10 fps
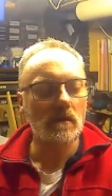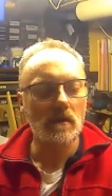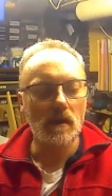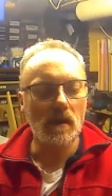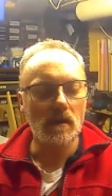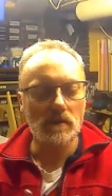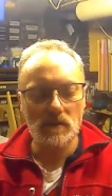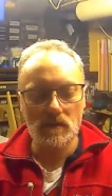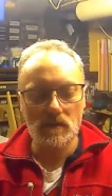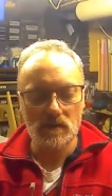
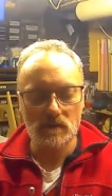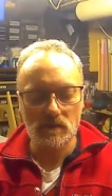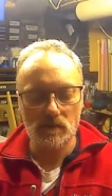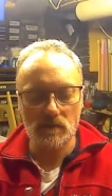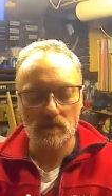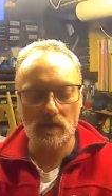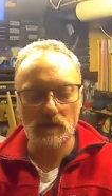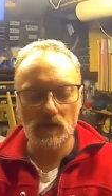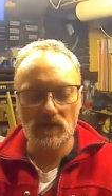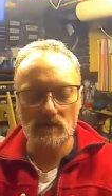They've
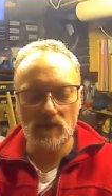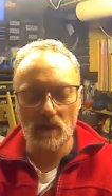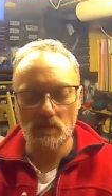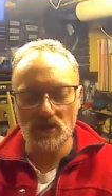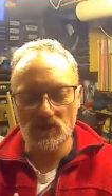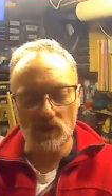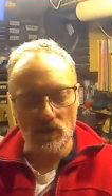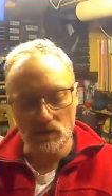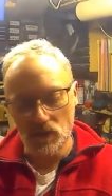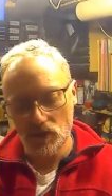got some numbers on
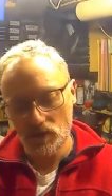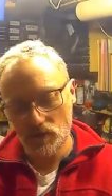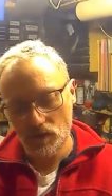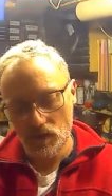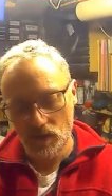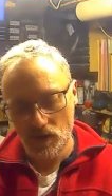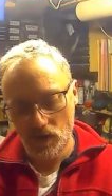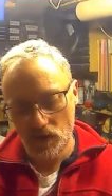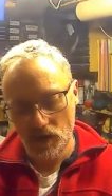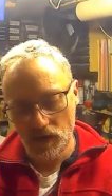them,
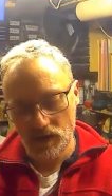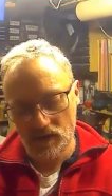and it's